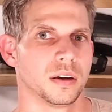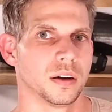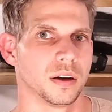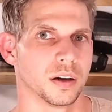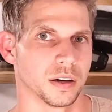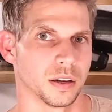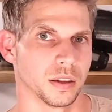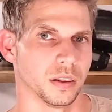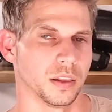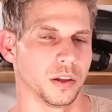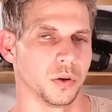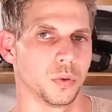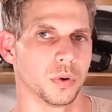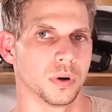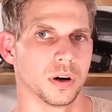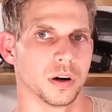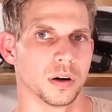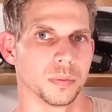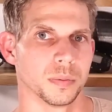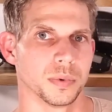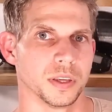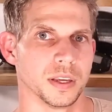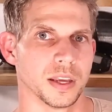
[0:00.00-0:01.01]
on a
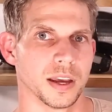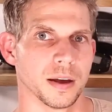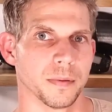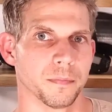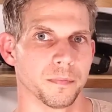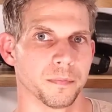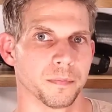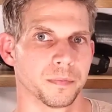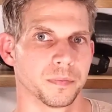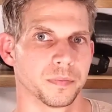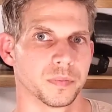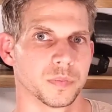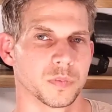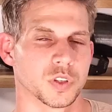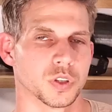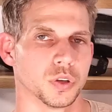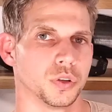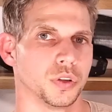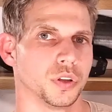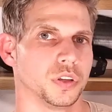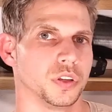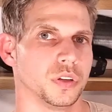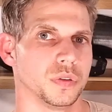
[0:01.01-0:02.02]
lower RPM.
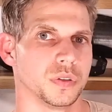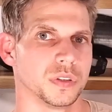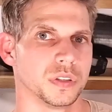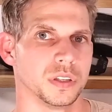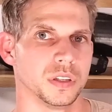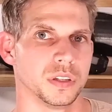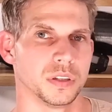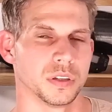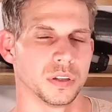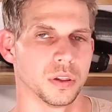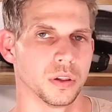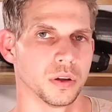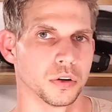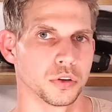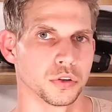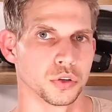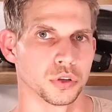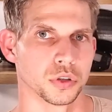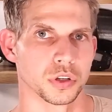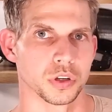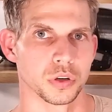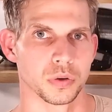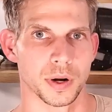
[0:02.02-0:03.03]
So they'll use these
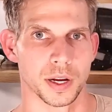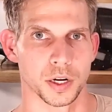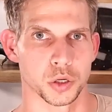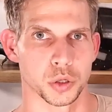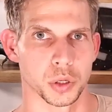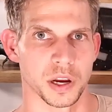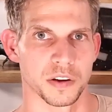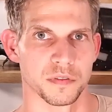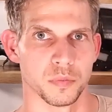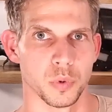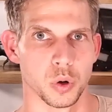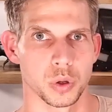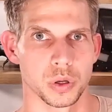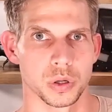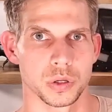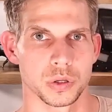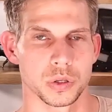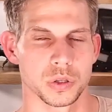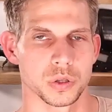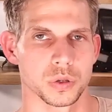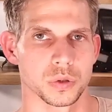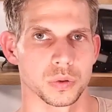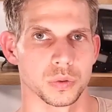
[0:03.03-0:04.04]
larger direct drive
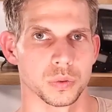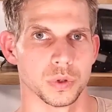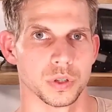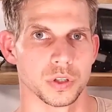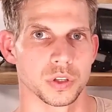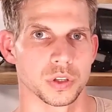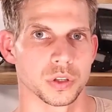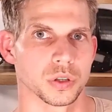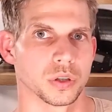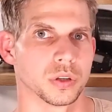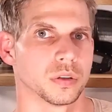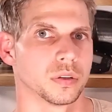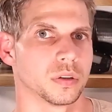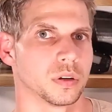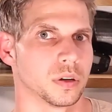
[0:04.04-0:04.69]
motors, which